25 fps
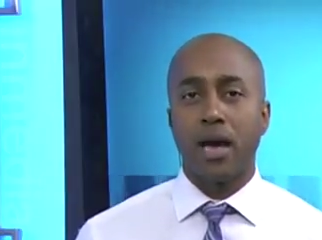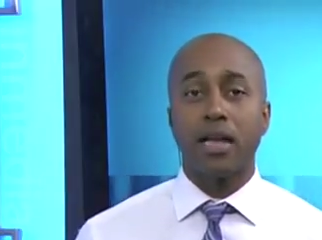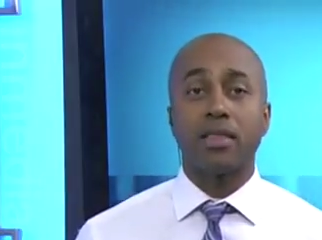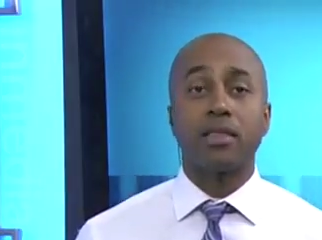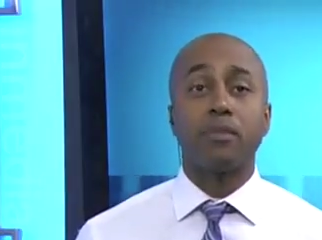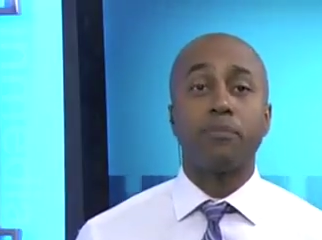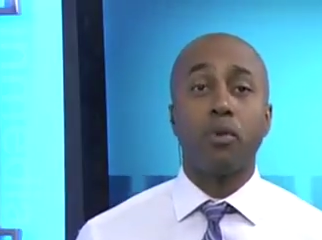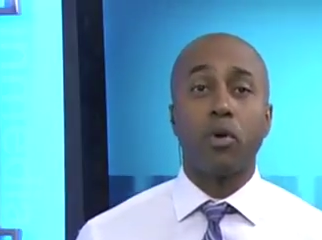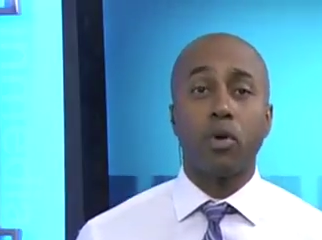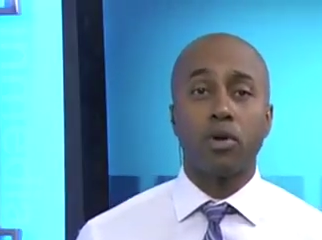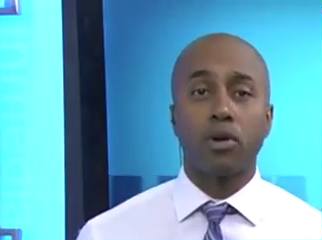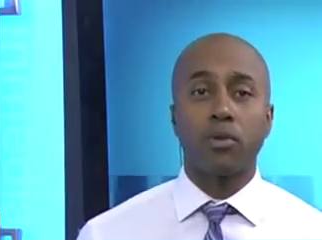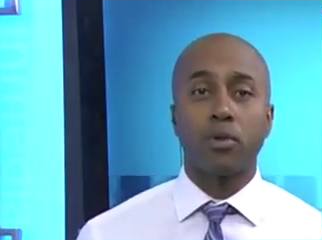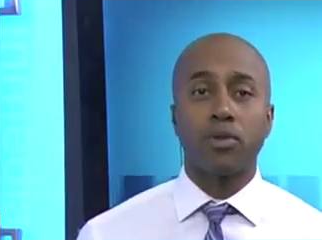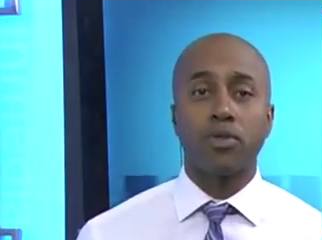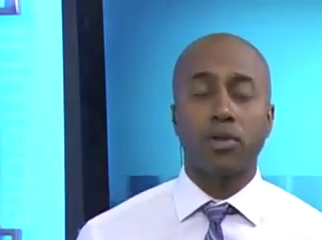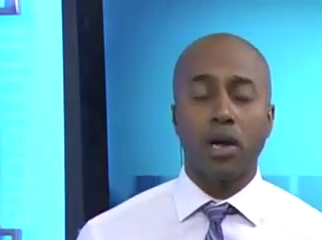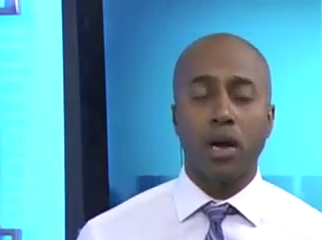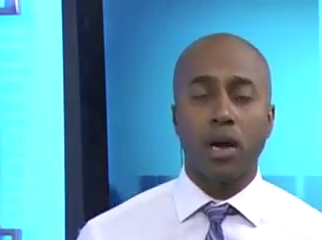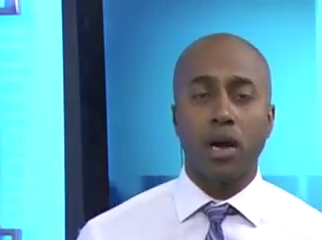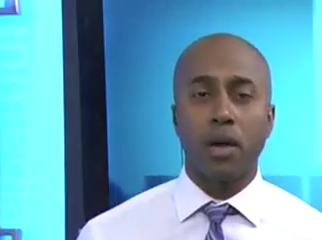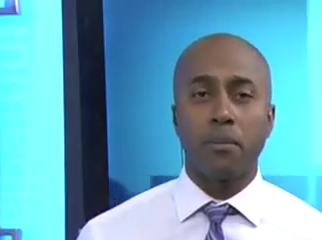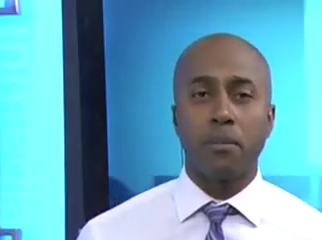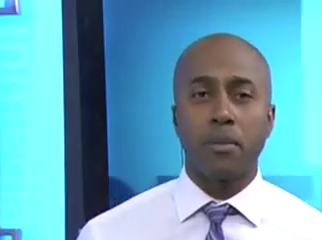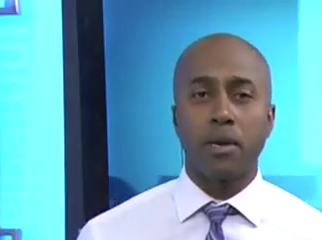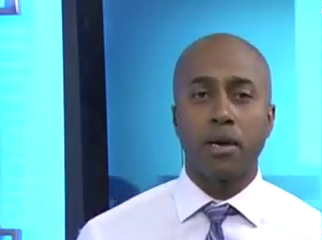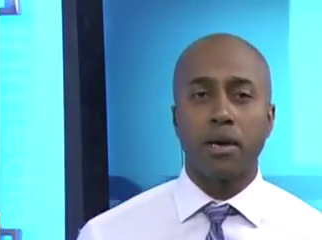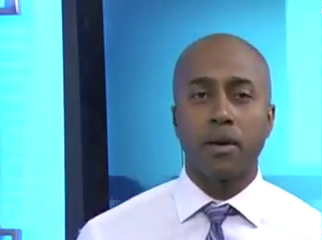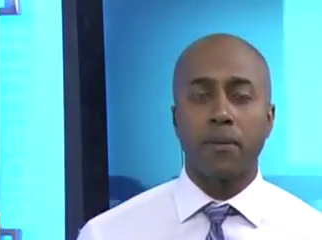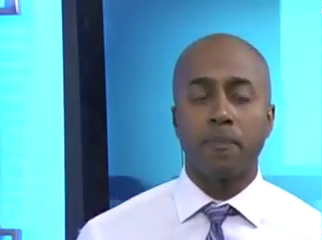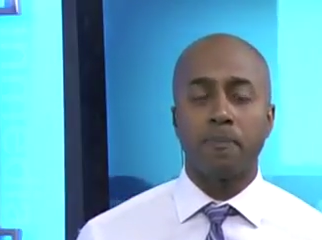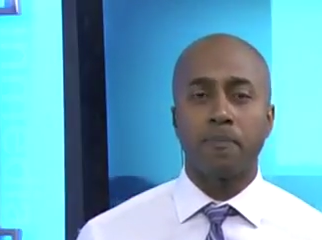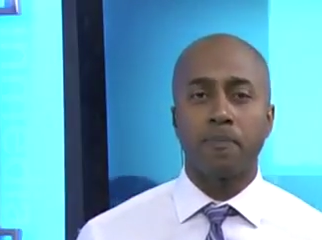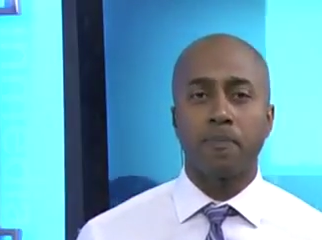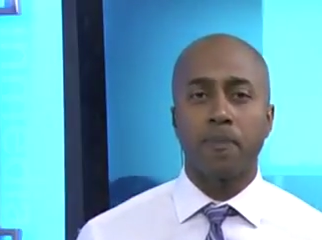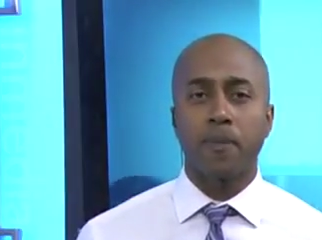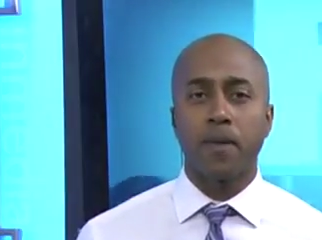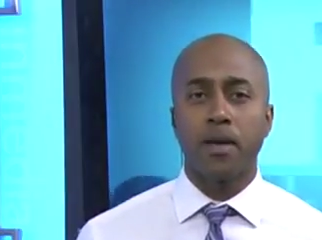at the border with Colombia.
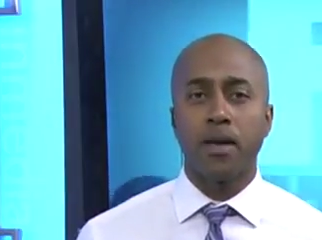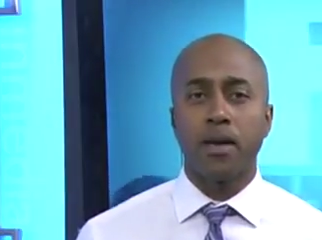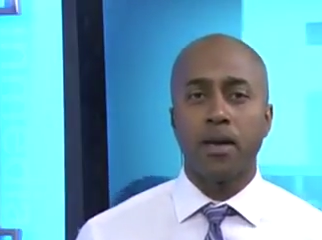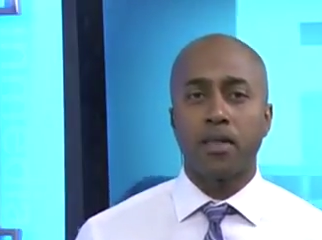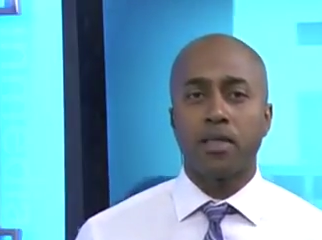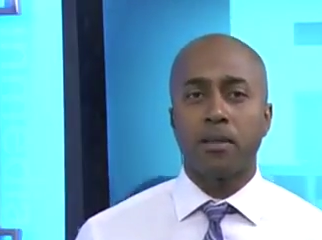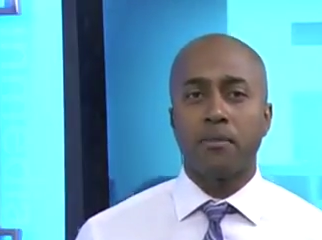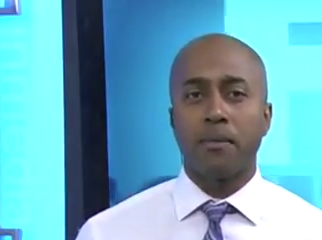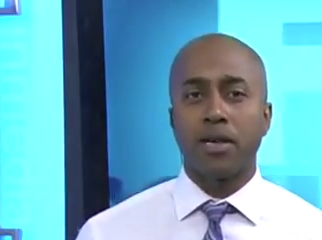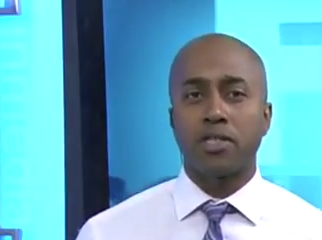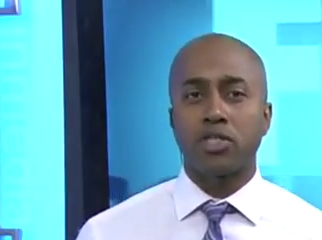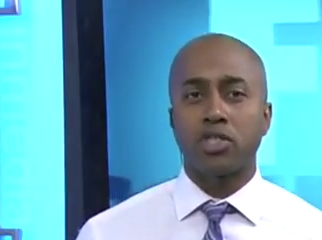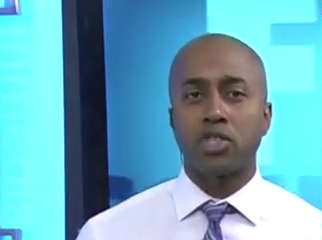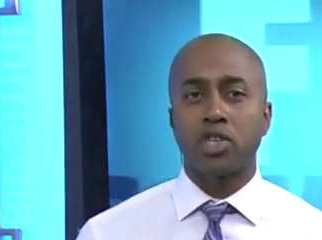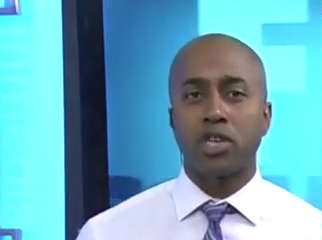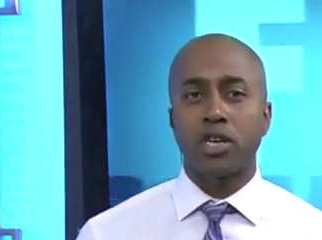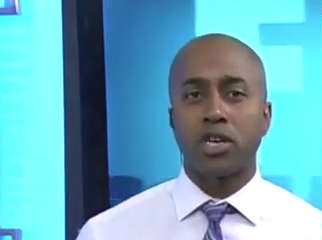The measure